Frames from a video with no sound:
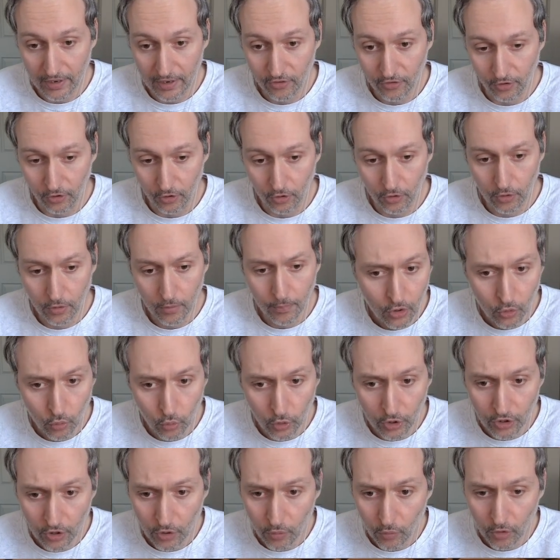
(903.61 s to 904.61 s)
So we
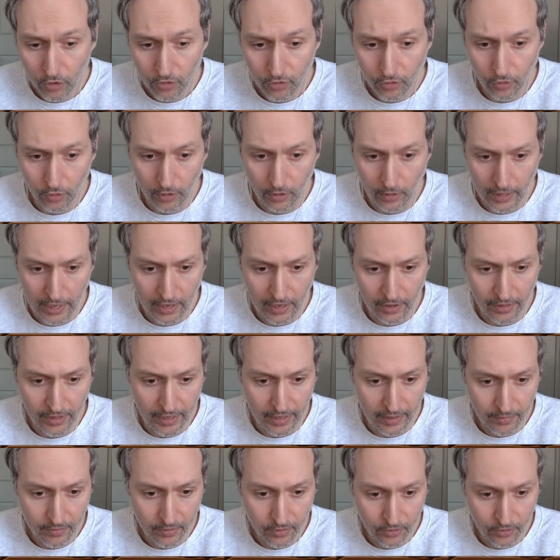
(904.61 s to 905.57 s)
don't want to allow that.